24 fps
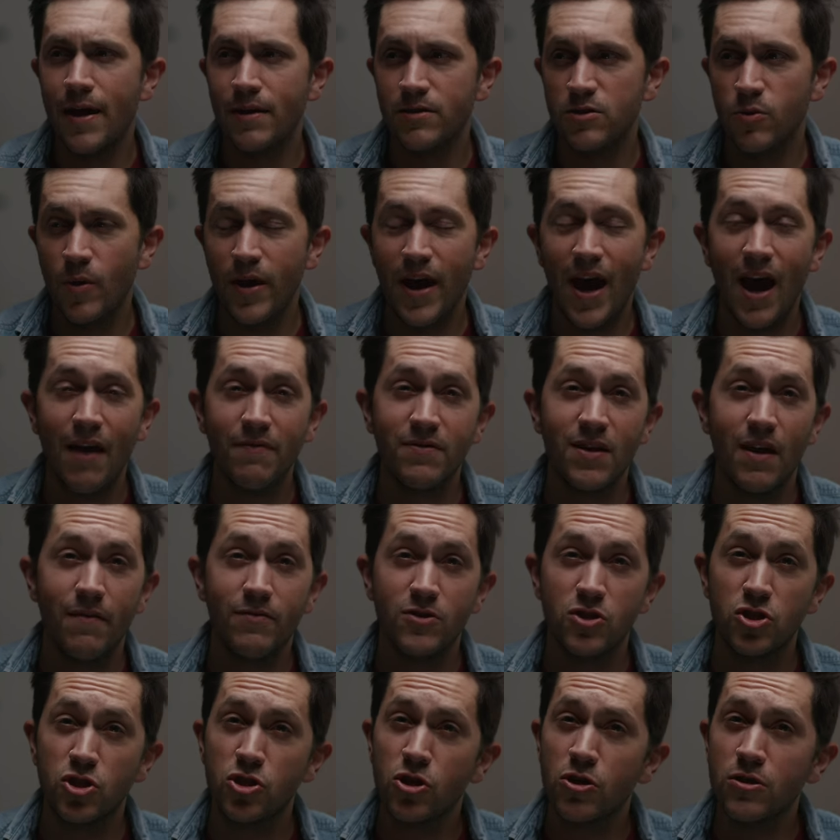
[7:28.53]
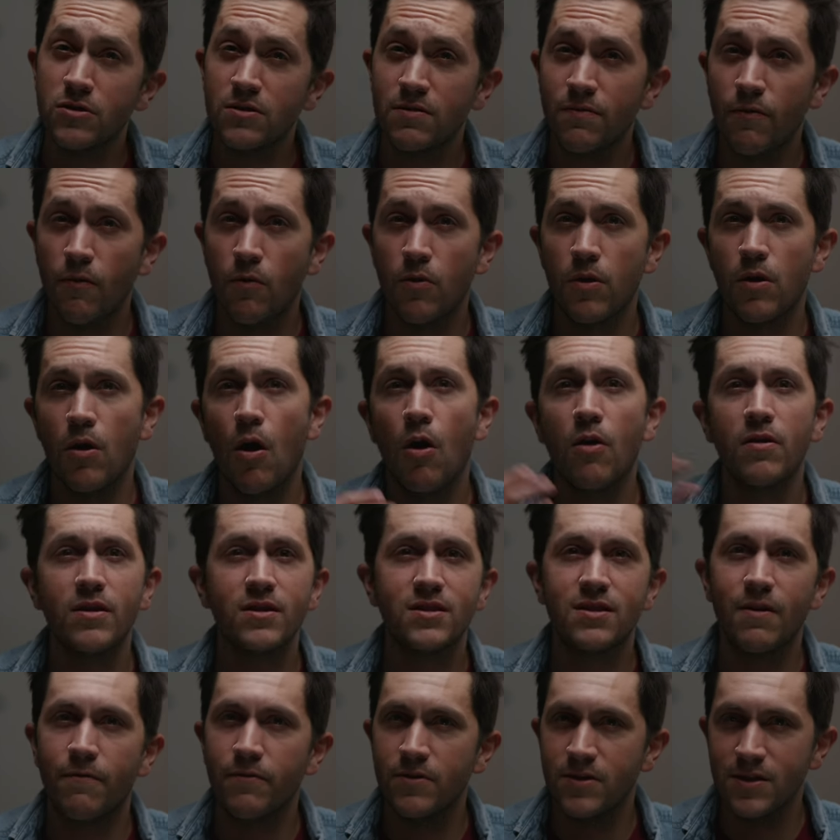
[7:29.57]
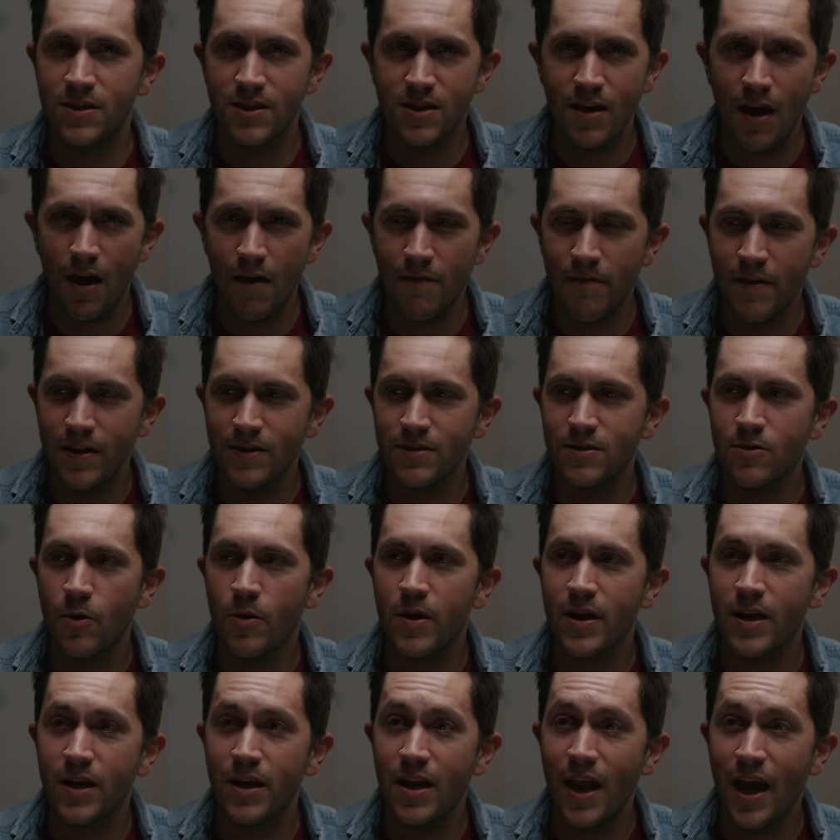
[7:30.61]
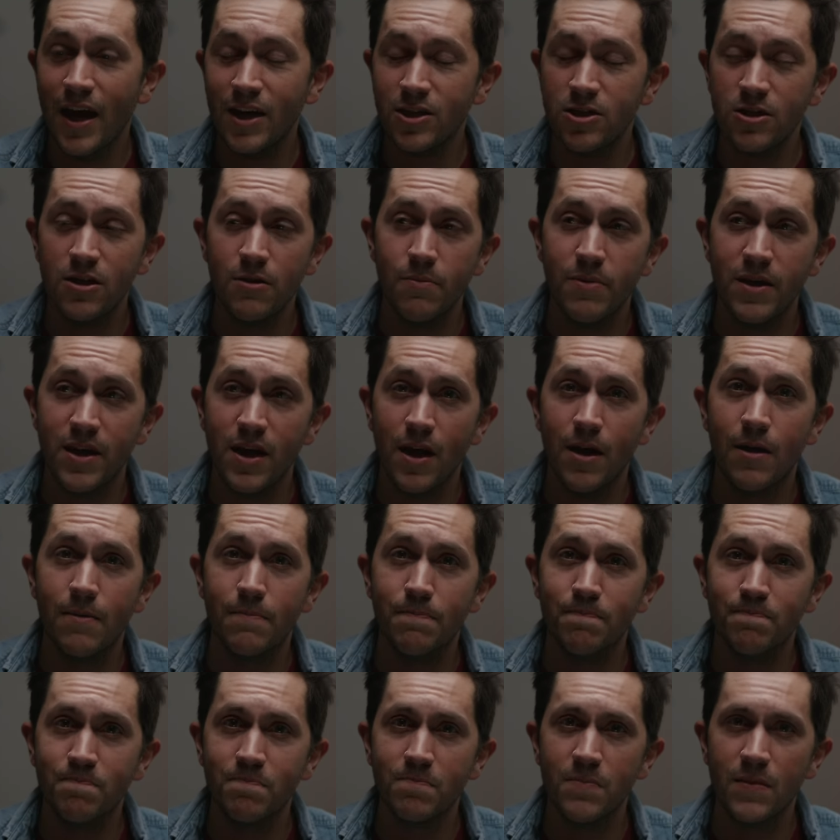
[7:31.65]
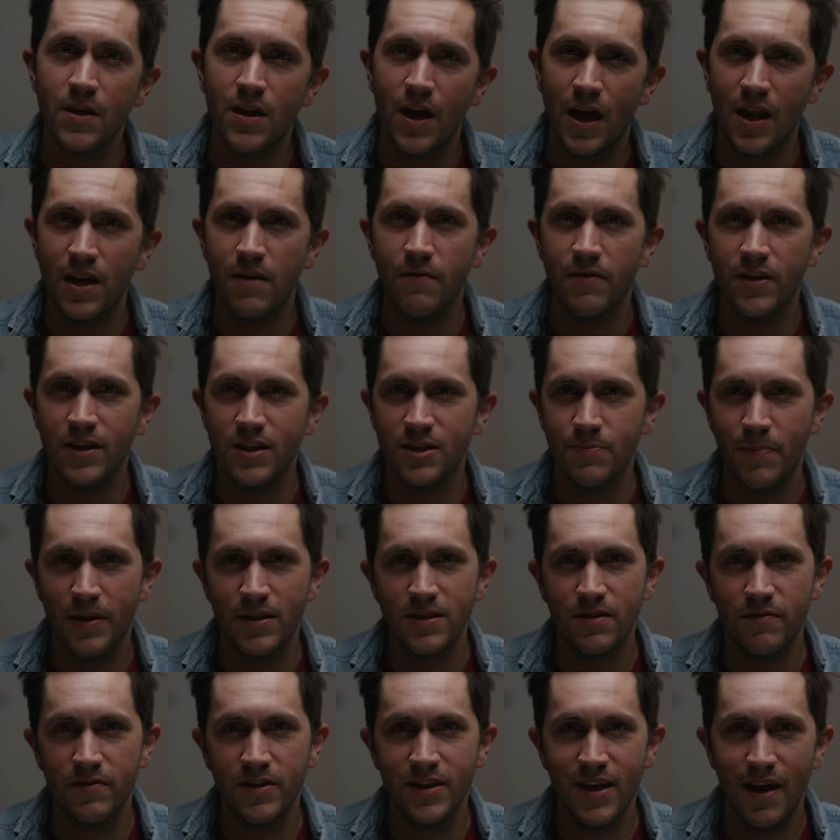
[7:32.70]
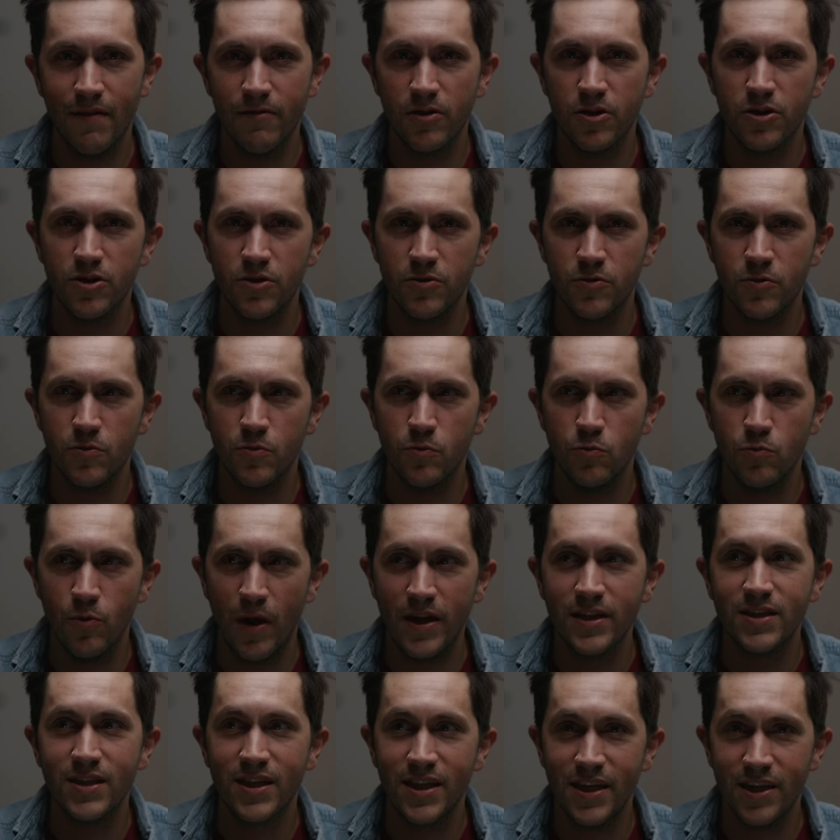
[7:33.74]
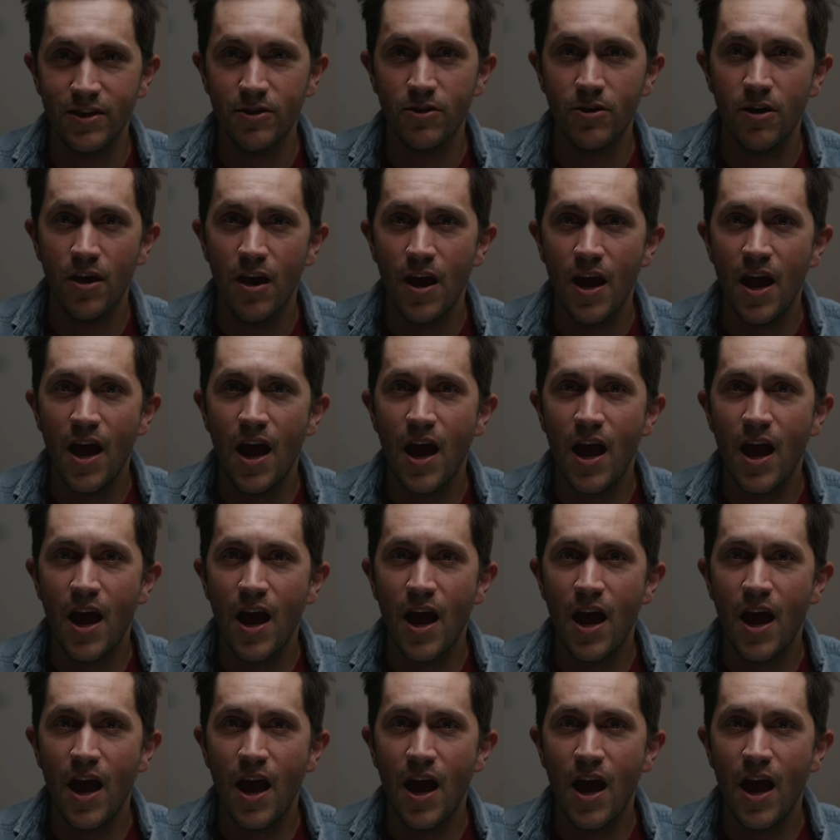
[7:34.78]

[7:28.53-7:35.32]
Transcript: Do I have to have insurance for it? All this different stuff. And so it can actually become kind of an expensive endeavor to rent gear,